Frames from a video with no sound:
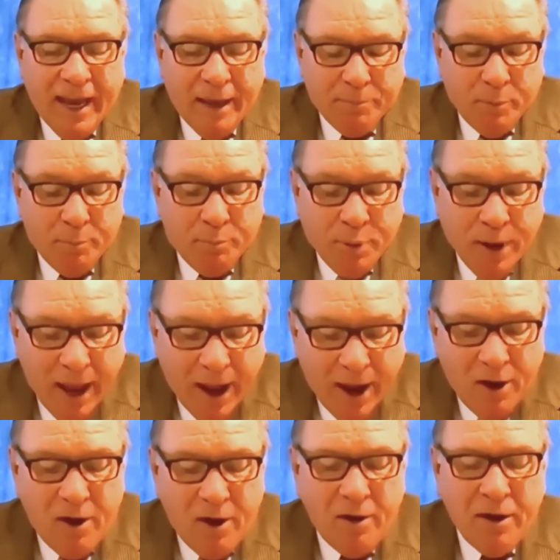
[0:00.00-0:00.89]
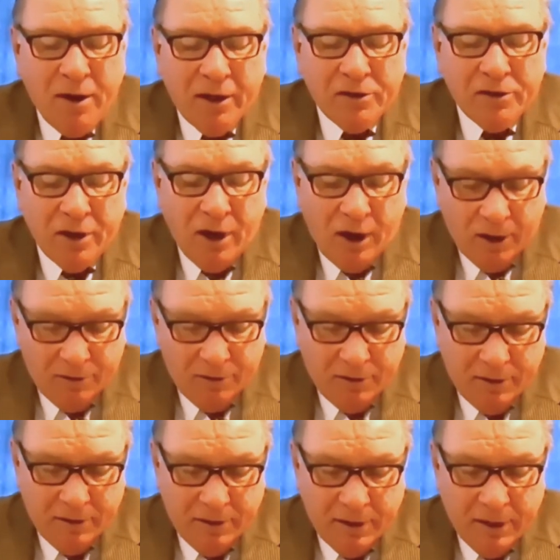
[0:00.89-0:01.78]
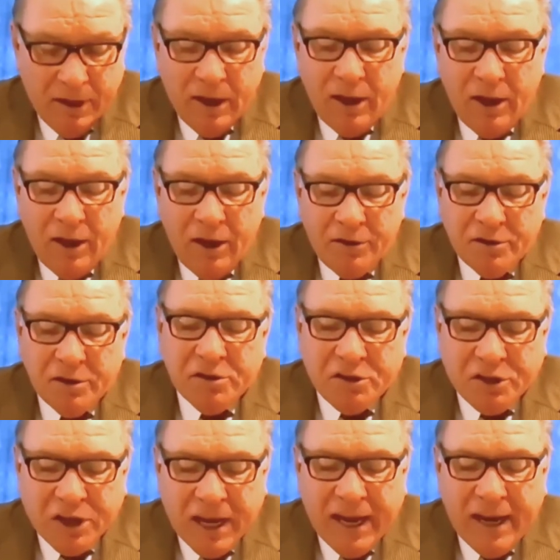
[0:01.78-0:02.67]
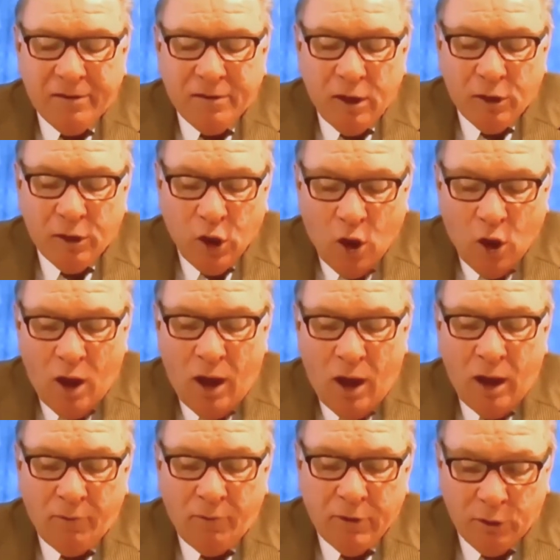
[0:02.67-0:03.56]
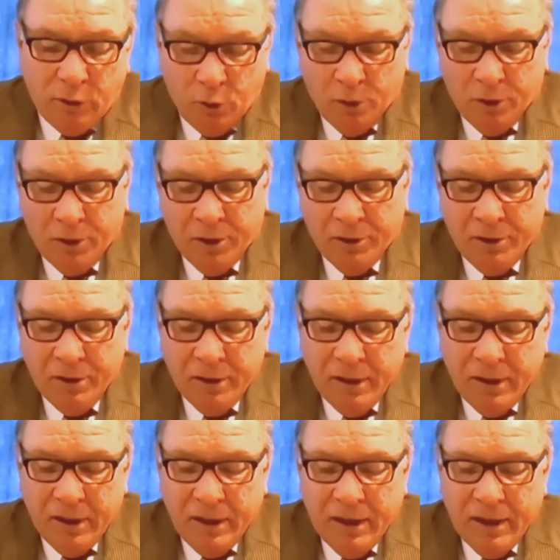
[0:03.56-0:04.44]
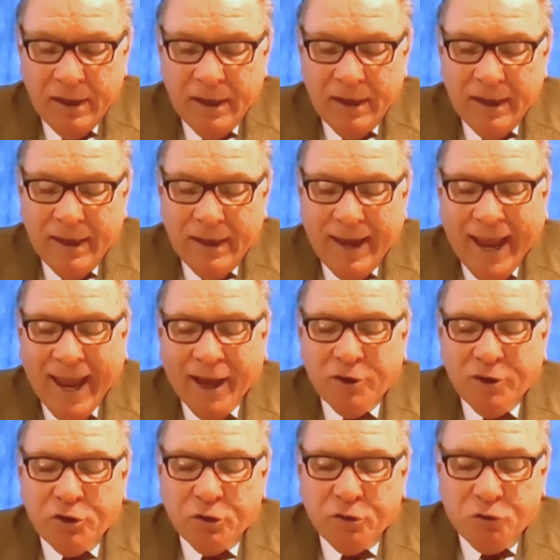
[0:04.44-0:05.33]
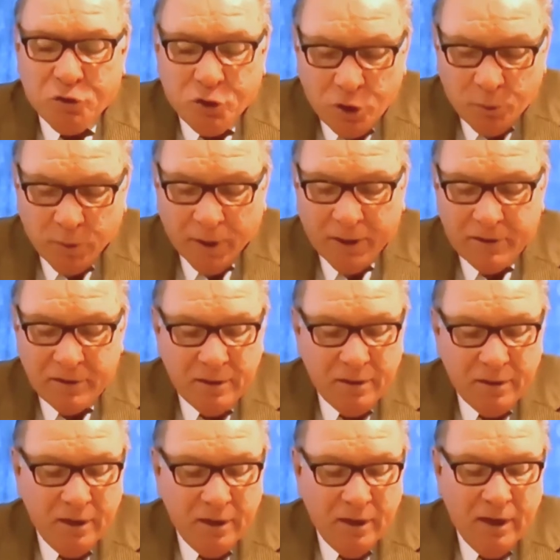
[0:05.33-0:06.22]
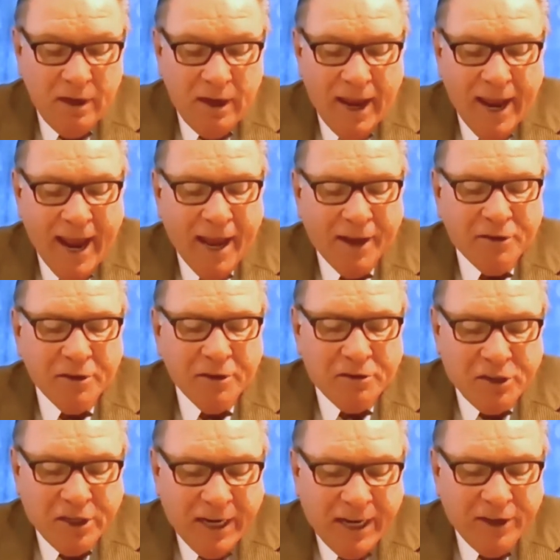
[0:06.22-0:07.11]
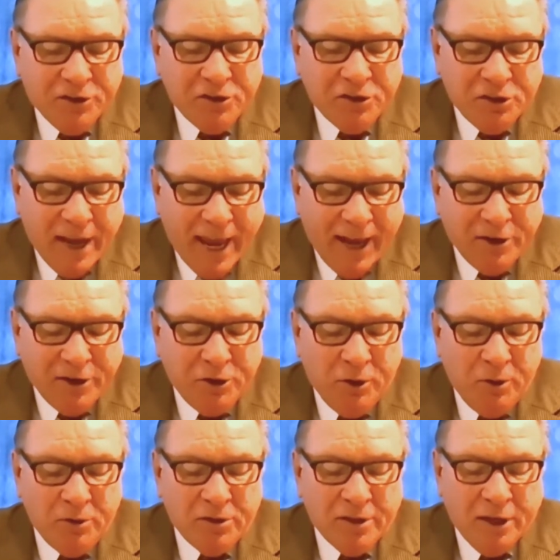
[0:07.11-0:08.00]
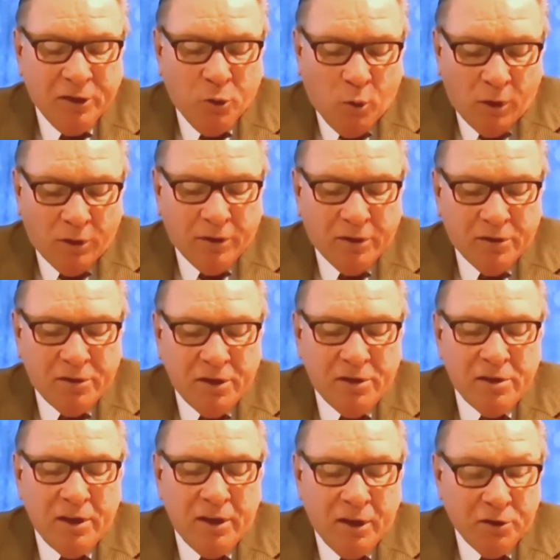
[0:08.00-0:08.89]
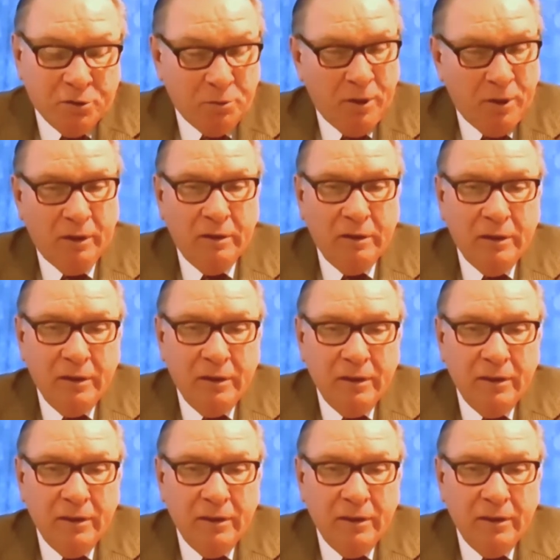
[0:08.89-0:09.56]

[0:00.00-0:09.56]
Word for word: he had prepared his heart to seek the law of the Lord and to do it and to teach statutes and ordinances in Israel.